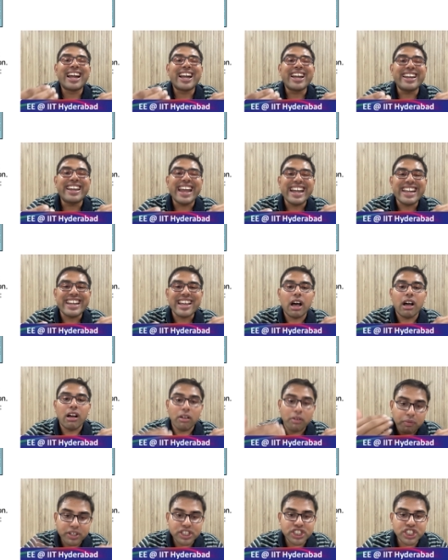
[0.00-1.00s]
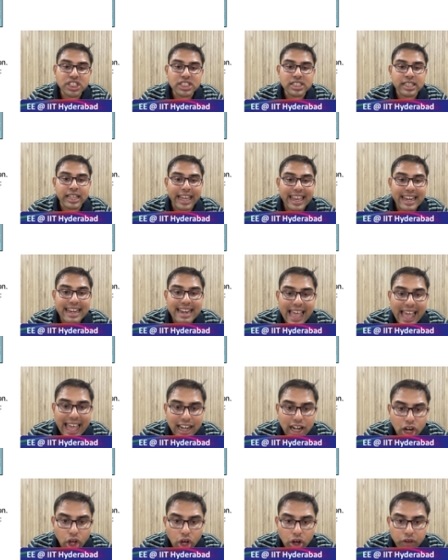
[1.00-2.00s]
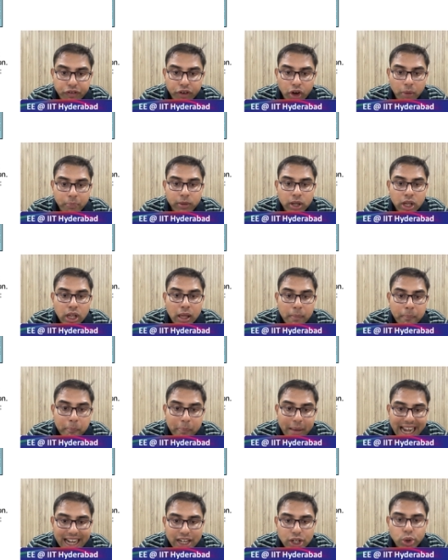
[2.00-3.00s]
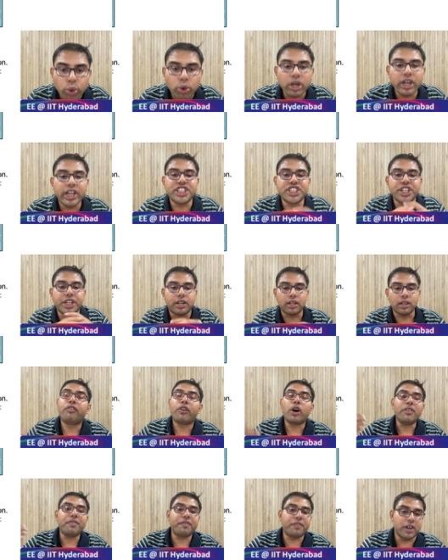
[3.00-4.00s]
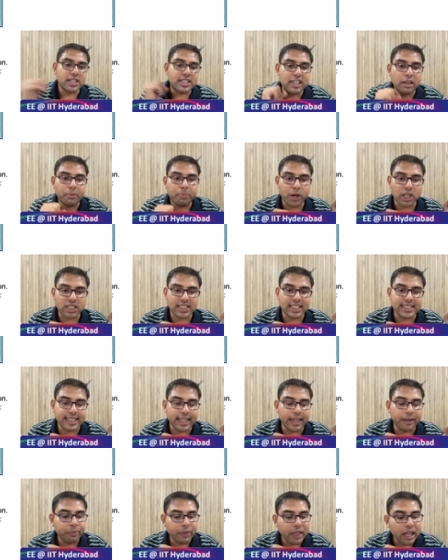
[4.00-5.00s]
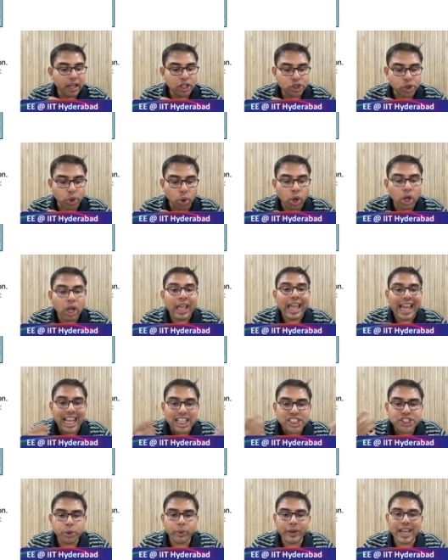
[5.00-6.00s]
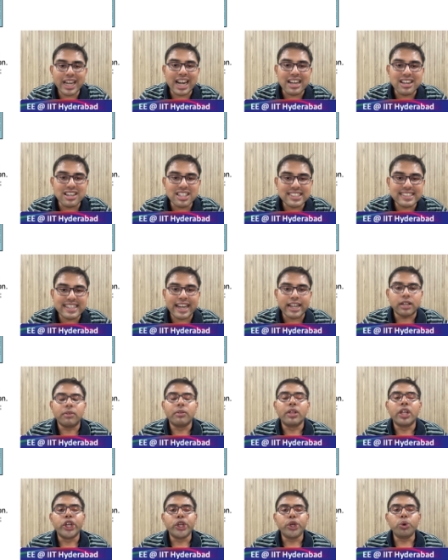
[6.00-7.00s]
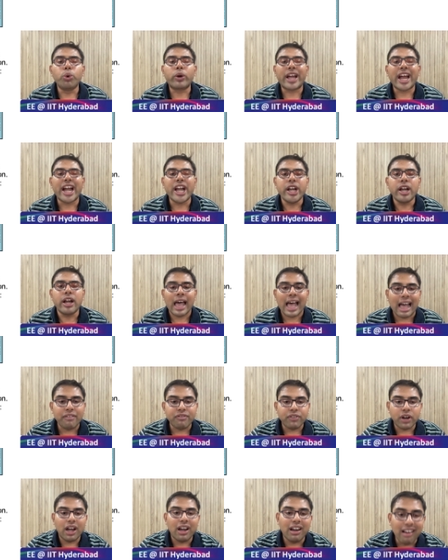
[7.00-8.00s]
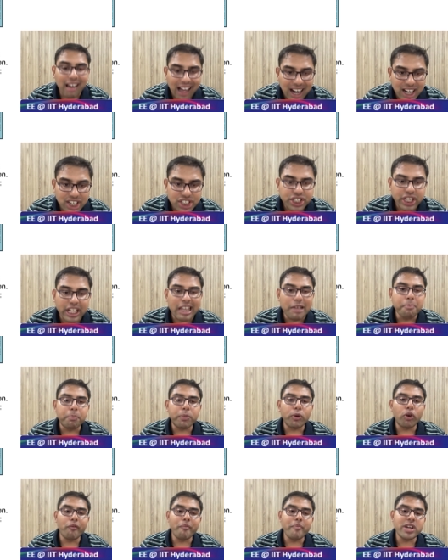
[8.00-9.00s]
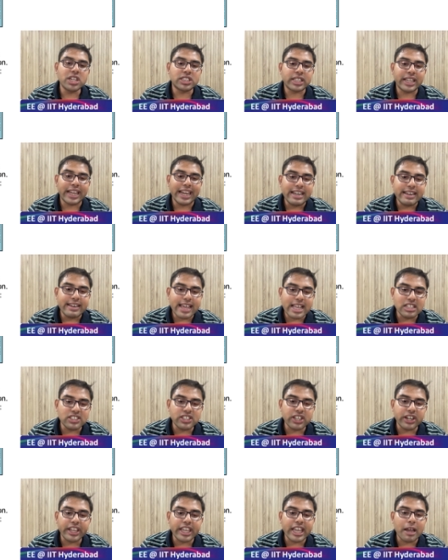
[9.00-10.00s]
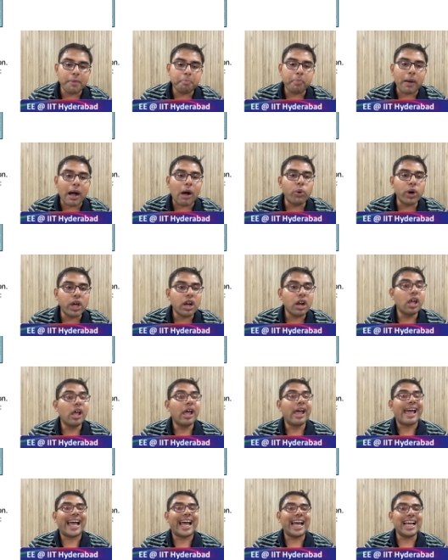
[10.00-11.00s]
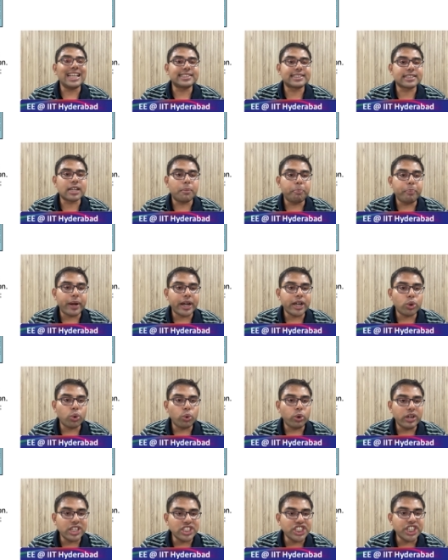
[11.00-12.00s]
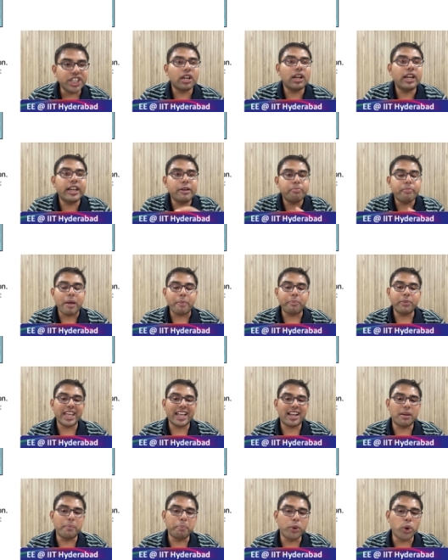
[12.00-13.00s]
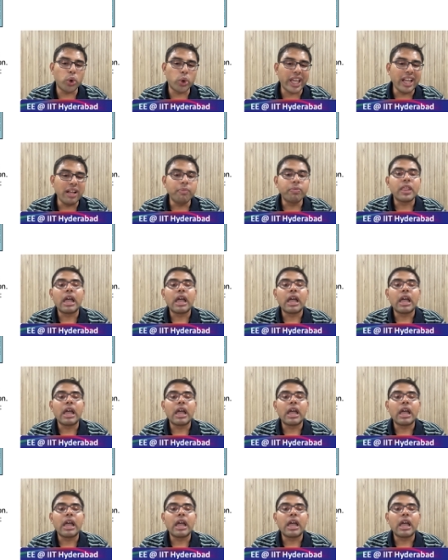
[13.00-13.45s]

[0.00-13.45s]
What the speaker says: data, which is in analog form, back to digital for further processing. So as you can understand, you can have large improvements in density and power as compared to digital in-memory computing.